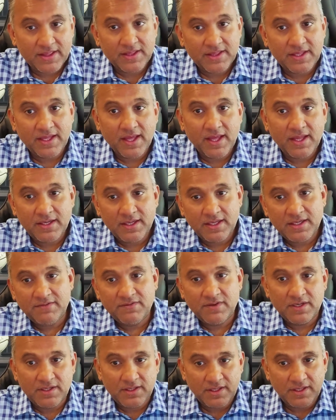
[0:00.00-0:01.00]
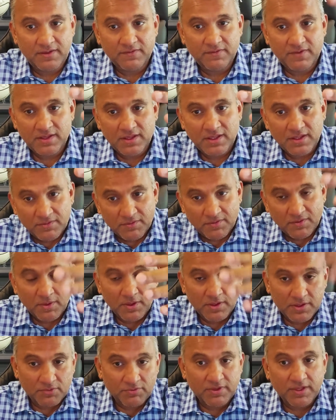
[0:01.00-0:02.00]
the end, and even on
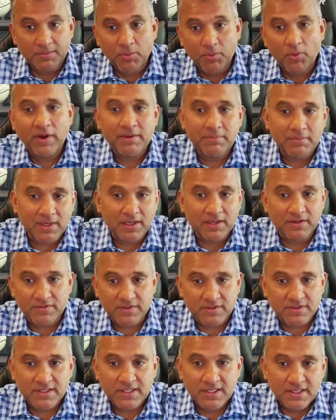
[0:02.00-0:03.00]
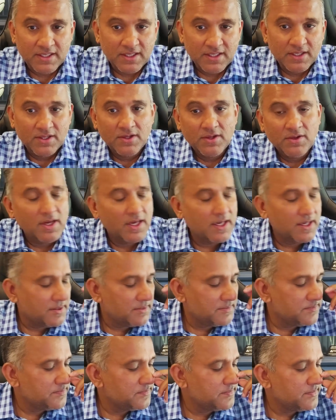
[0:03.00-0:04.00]
the reappointment level.
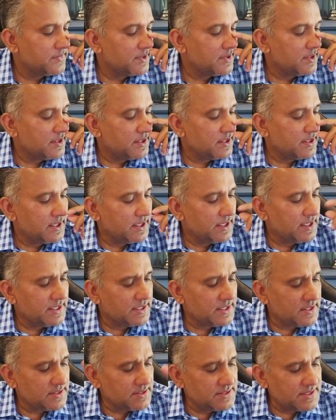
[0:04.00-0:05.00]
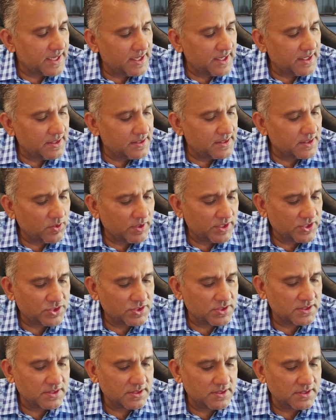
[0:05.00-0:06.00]
Um, then the
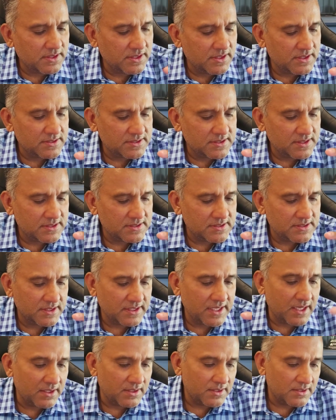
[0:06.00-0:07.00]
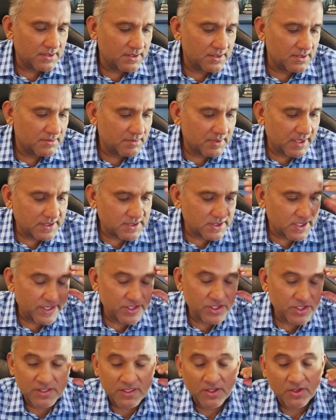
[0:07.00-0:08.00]
question is again, as
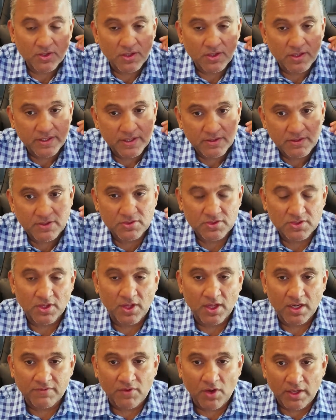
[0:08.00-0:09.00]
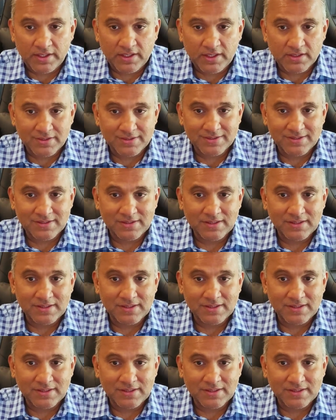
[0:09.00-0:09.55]
AJ said earlier, there's a lot of audience